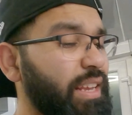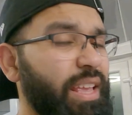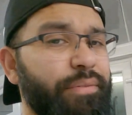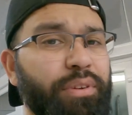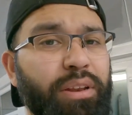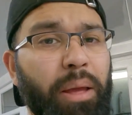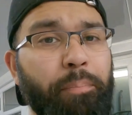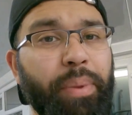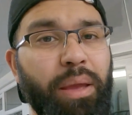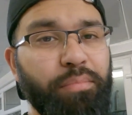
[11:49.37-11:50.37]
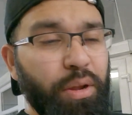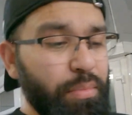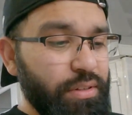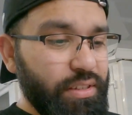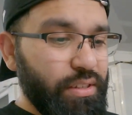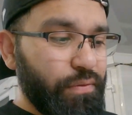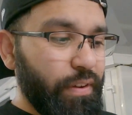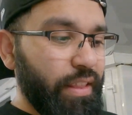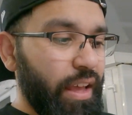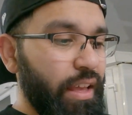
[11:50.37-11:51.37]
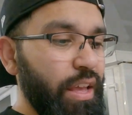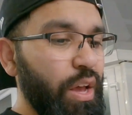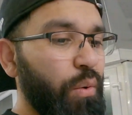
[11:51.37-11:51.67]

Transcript: like even like BMWs and stuff like that,